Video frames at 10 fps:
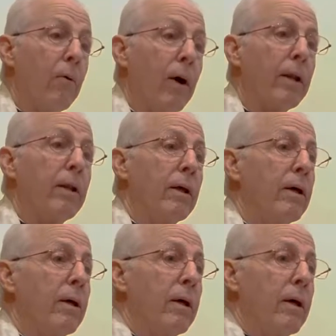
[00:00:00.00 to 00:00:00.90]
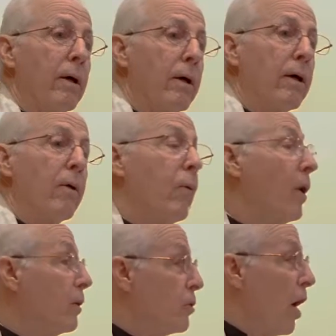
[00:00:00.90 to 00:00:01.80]
What,
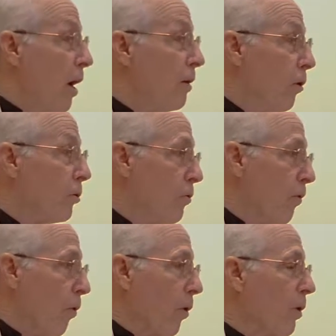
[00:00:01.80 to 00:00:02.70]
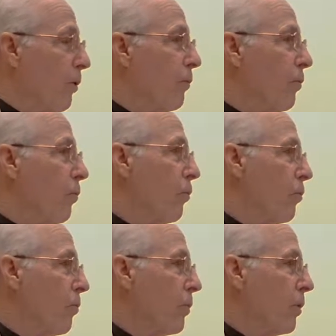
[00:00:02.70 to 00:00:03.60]
what John looked for
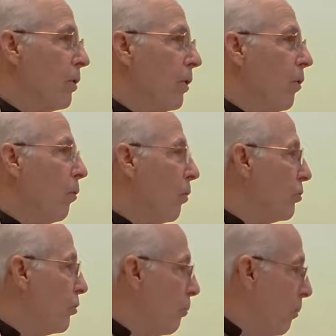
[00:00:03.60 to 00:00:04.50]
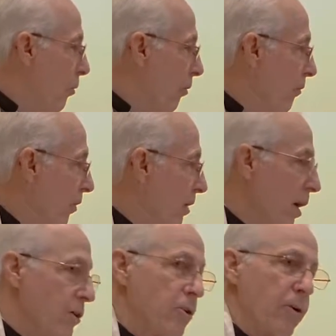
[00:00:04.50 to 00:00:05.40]
was the
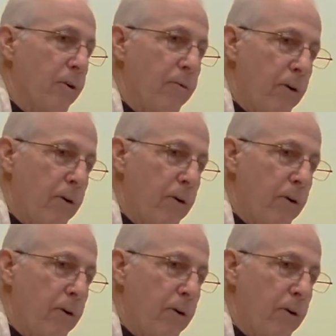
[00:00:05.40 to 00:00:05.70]
purification